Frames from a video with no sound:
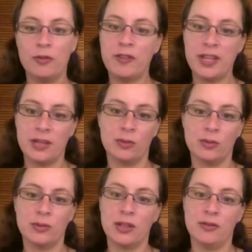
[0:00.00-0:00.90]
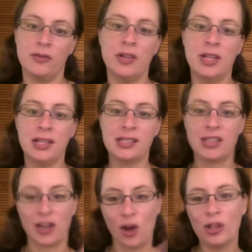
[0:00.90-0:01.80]
the field of
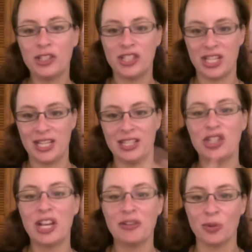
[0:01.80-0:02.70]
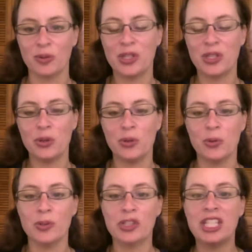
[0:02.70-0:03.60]
psychology in general
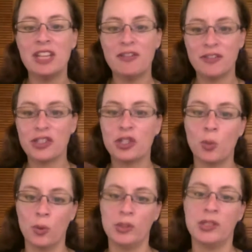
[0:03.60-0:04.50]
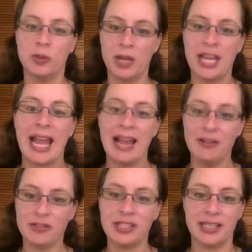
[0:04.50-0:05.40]
to shift towards looking at
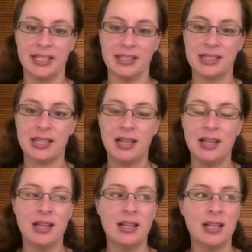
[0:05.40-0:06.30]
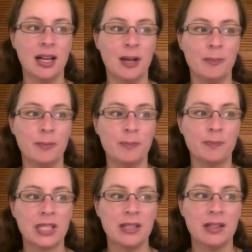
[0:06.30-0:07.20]
resilience.
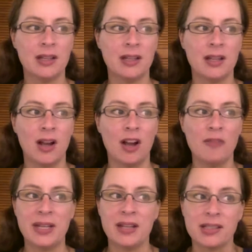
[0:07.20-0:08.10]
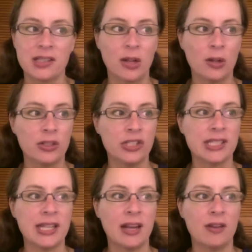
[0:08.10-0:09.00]
I've been a
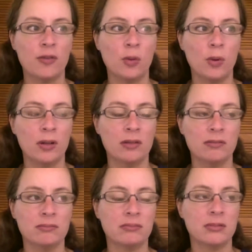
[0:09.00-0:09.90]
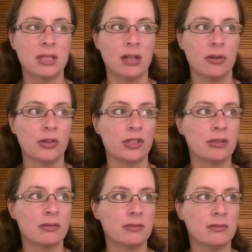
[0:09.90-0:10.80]
psychologist now for, gosh,
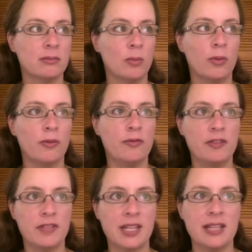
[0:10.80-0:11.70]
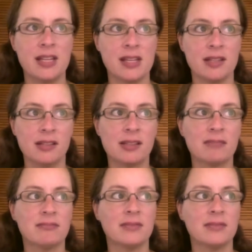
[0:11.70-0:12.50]
more than 15 years,